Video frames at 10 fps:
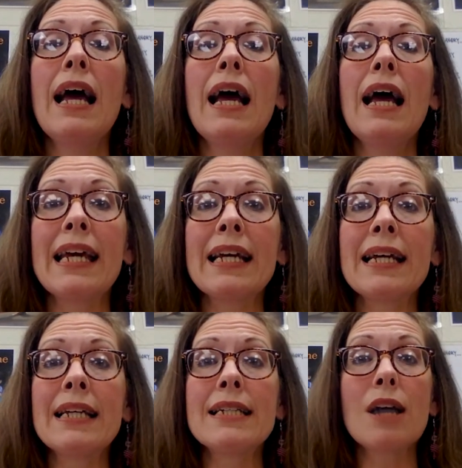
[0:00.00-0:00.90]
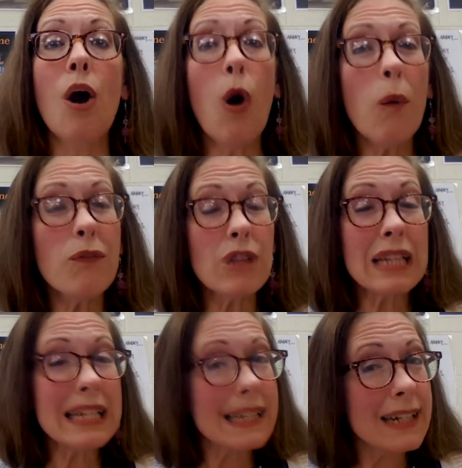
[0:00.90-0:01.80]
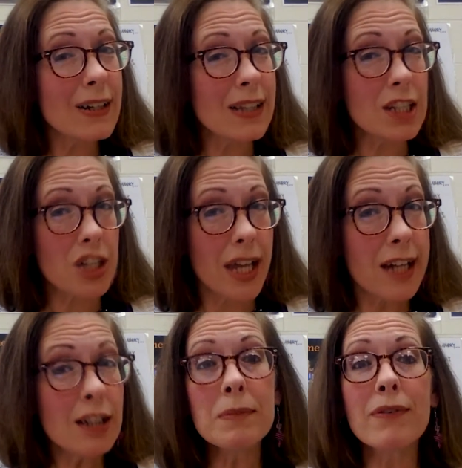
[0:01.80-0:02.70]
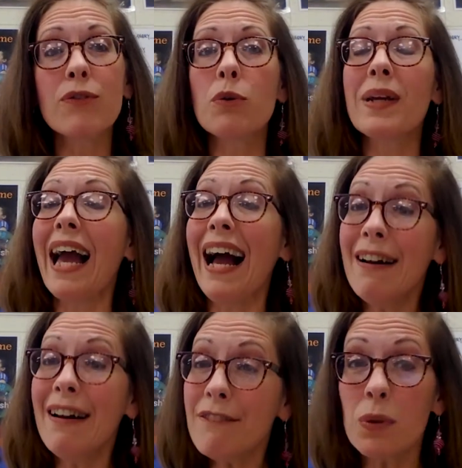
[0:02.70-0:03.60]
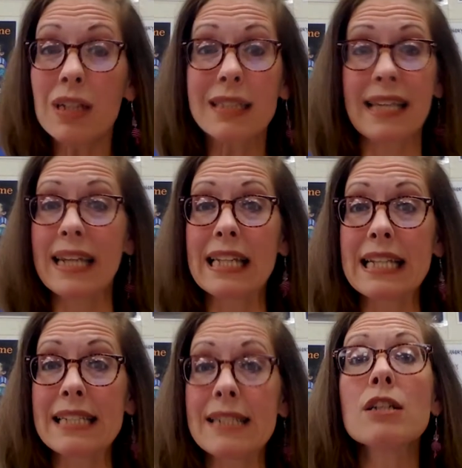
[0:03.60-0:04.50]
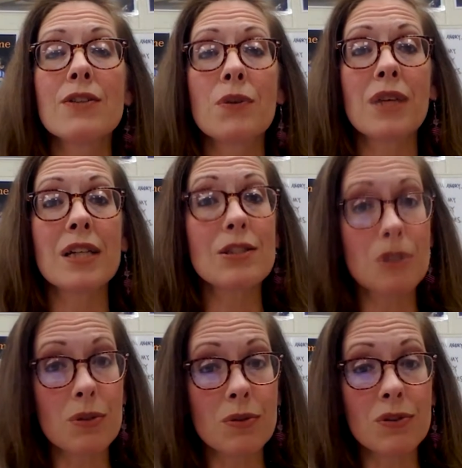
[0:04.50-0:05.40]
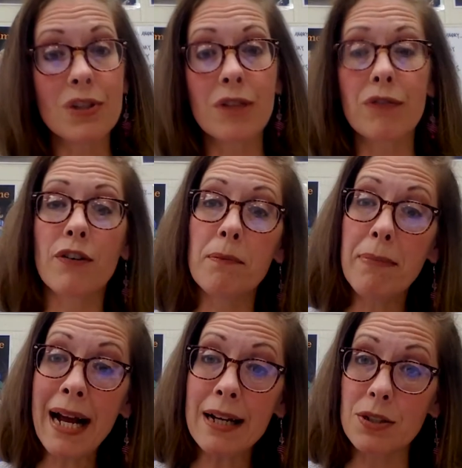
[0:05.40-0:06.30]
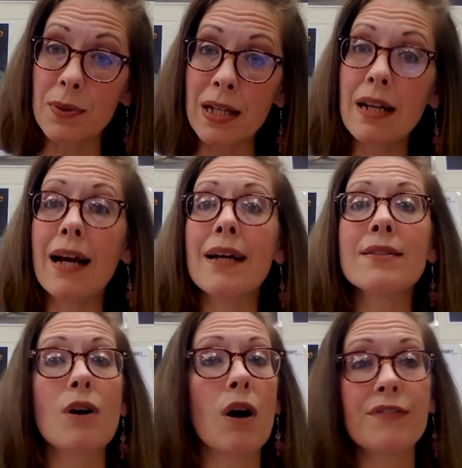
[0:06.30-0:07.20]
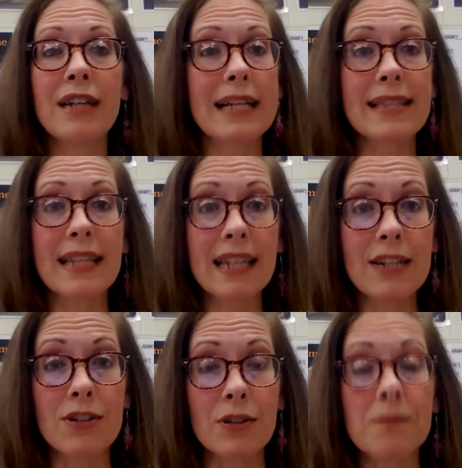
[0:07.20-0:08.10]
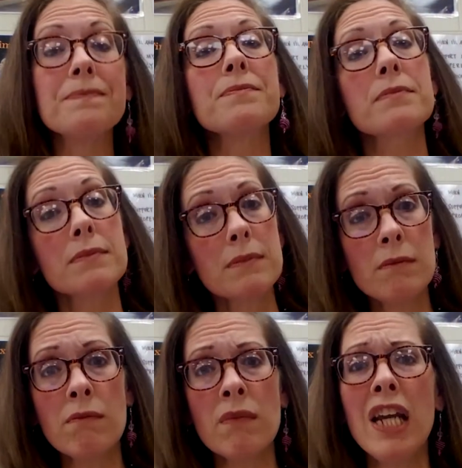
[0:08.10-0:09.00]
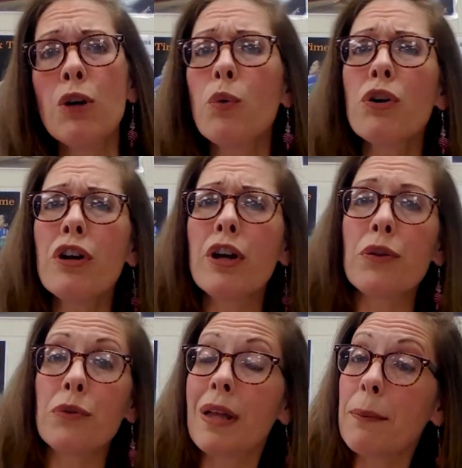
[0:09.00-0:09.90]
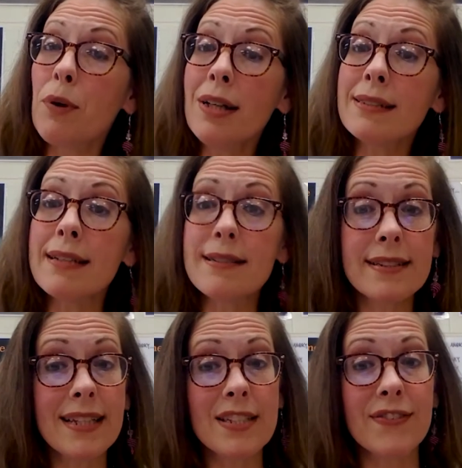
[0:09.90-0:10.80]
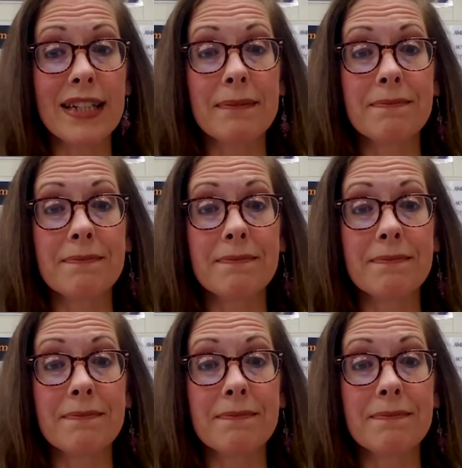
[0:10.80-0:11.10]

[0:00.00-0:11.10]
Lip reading: and hopefully get it on the channel before we have the Works Cited lesson so that students can refer back to it as often as they need to in order to go through that process successfully.